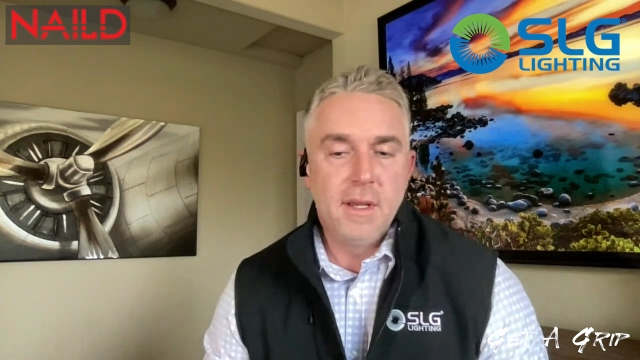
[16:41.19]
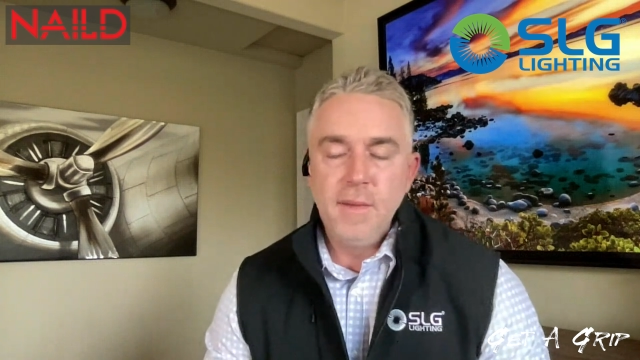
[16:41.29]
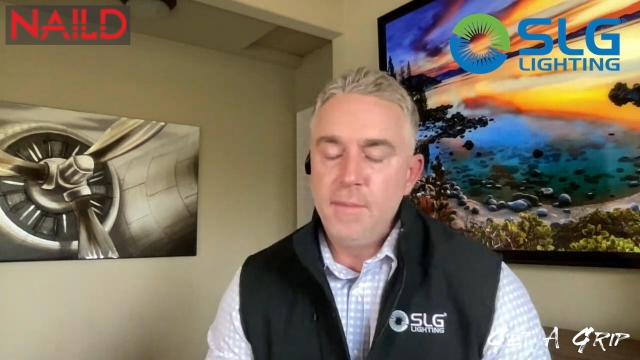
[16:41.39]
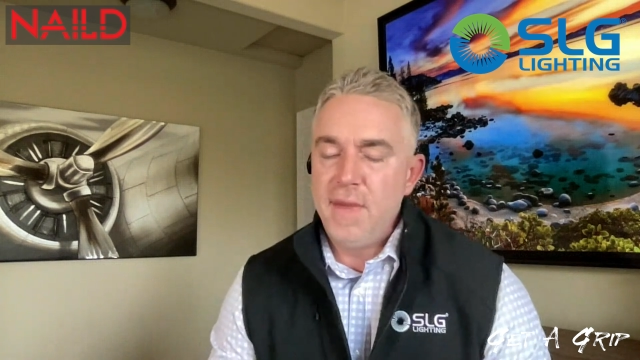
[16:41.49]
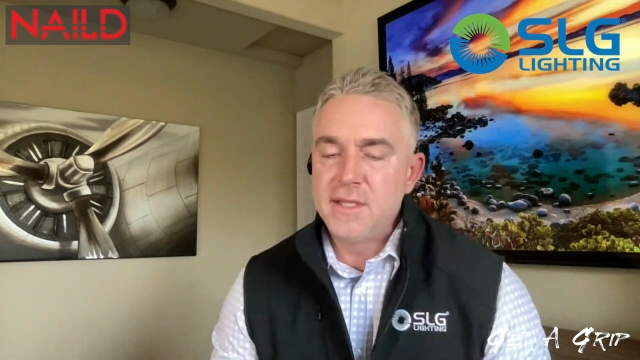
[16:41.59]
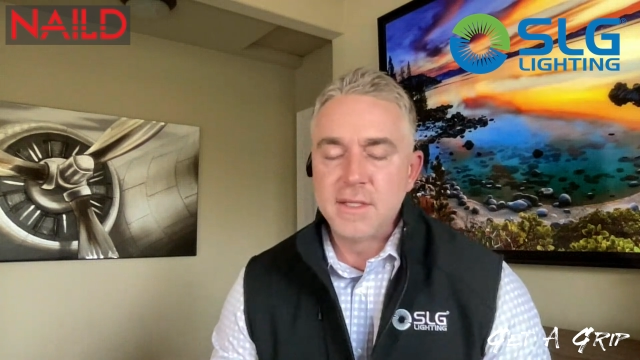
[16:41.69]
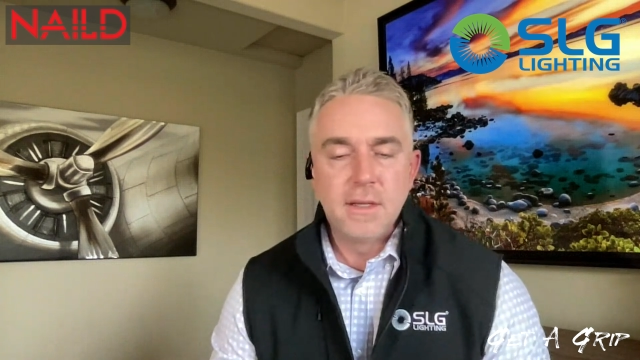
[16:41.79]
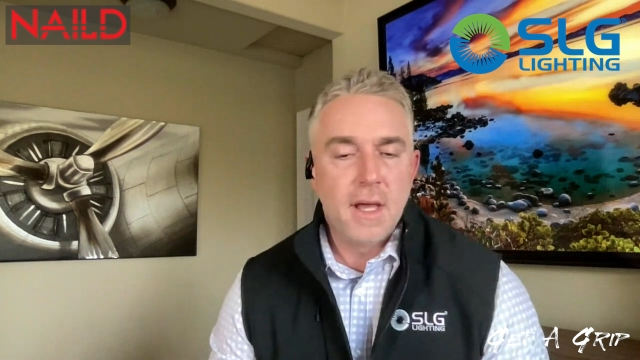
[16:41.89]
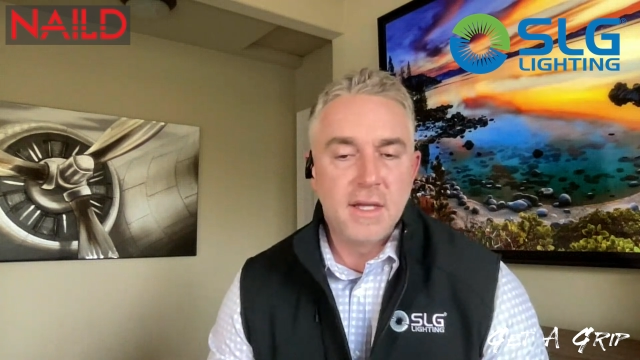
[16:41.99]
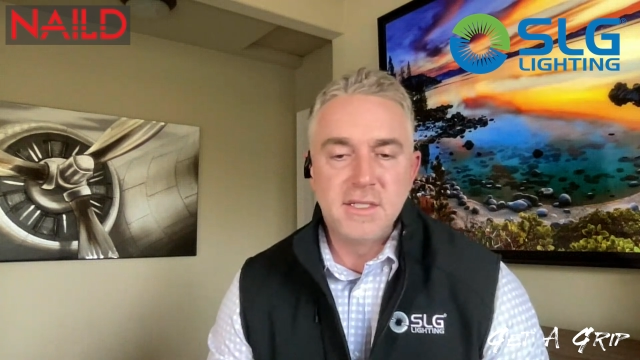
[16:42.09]
It makes a
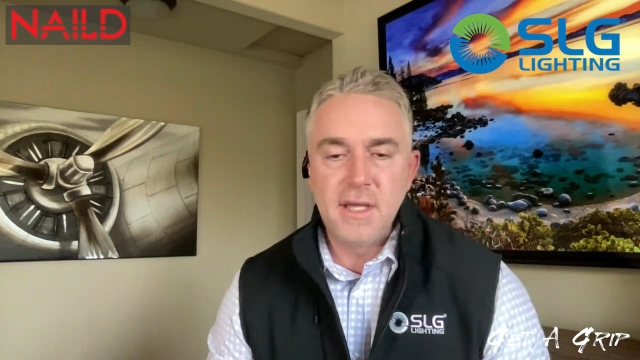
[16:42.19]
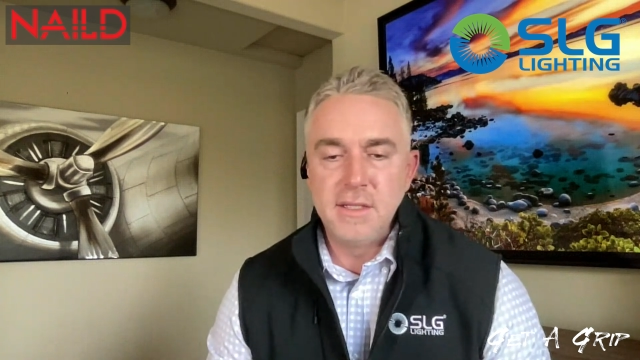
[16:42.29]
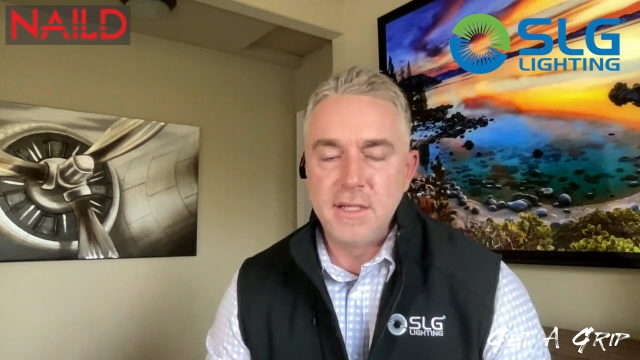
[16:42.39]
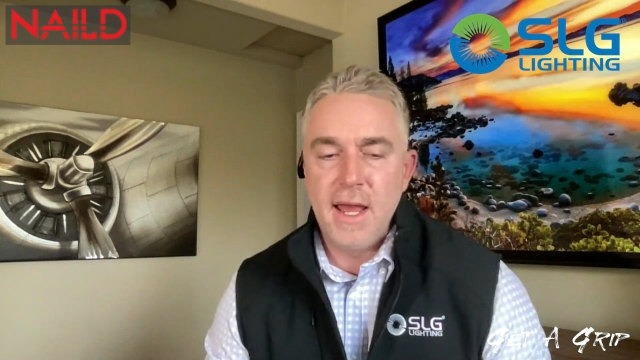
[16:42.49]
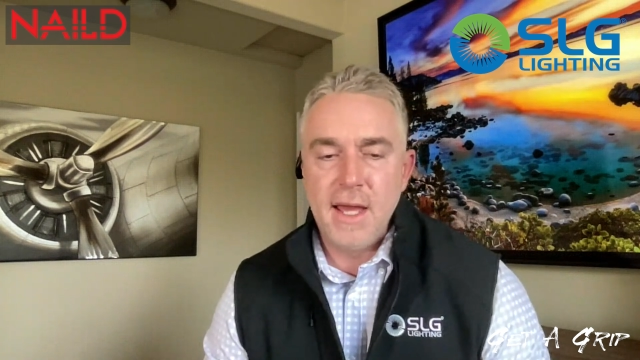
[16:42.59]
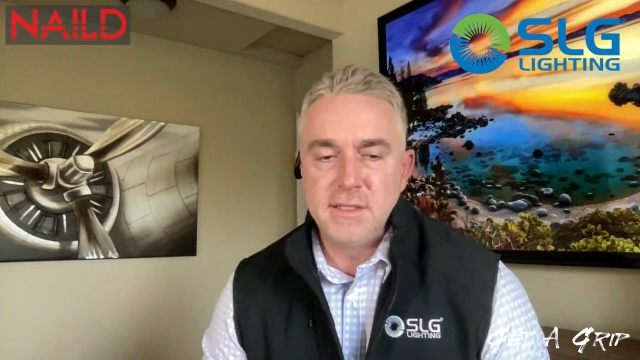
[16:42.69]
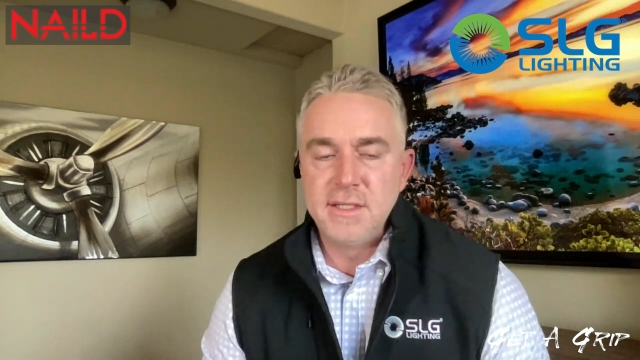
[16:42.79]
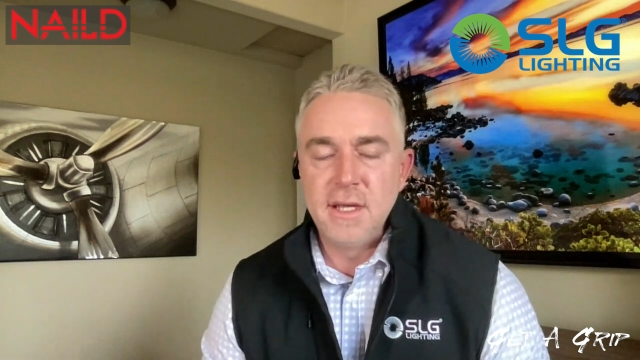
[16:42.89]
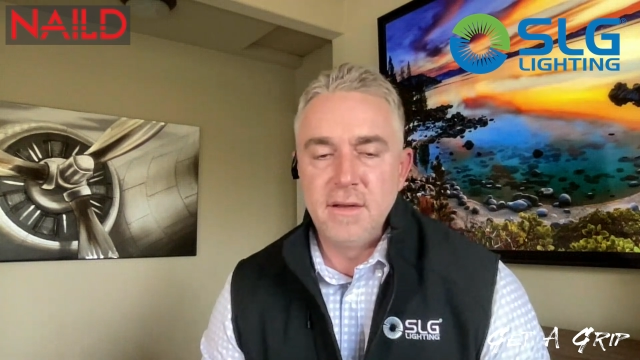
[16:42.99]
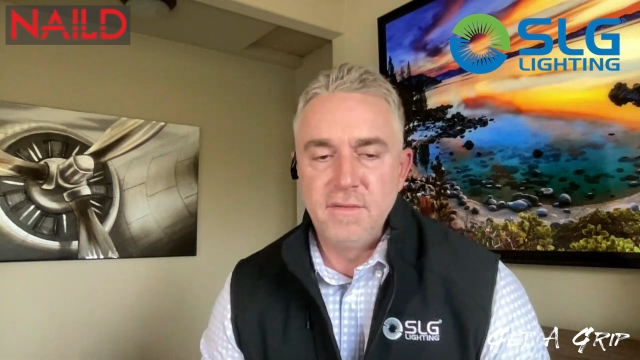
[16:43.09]
lot of sense and it adds a
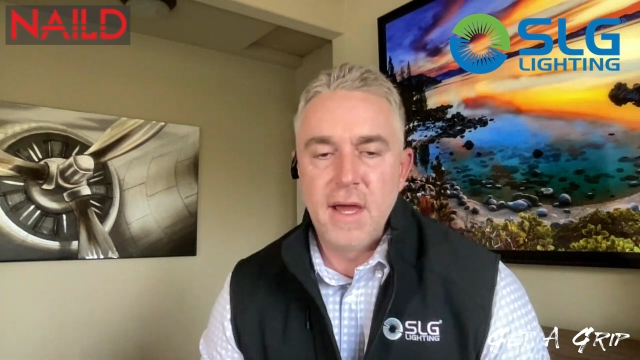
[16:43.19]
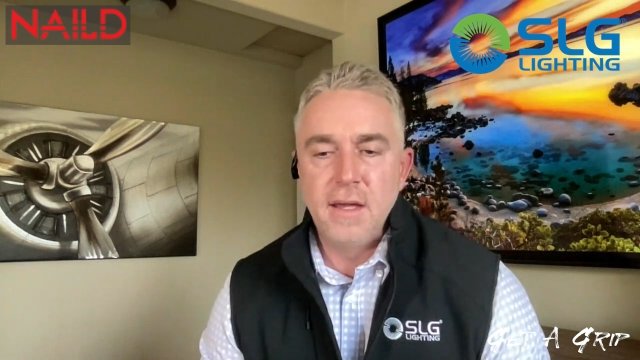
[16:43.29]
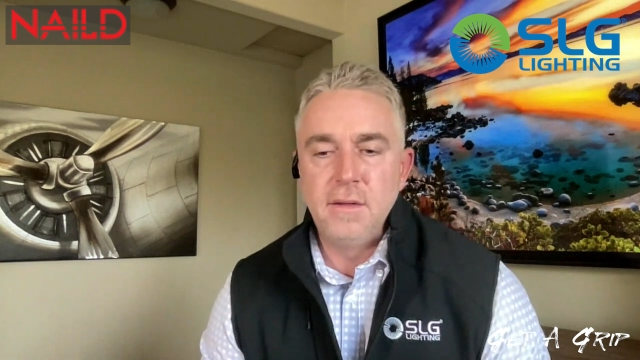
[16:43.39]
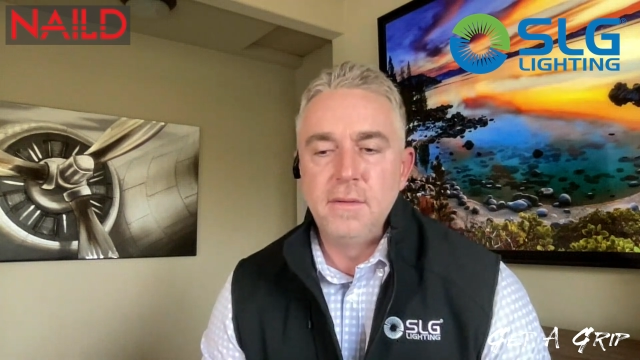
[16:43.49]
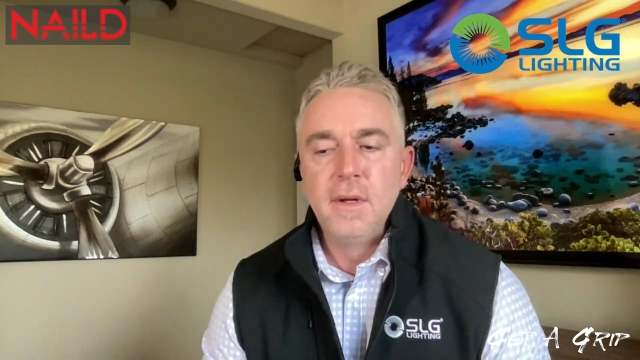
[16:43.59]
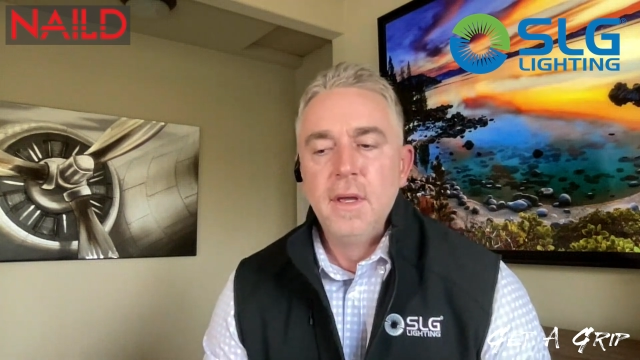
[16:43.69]
ton of value.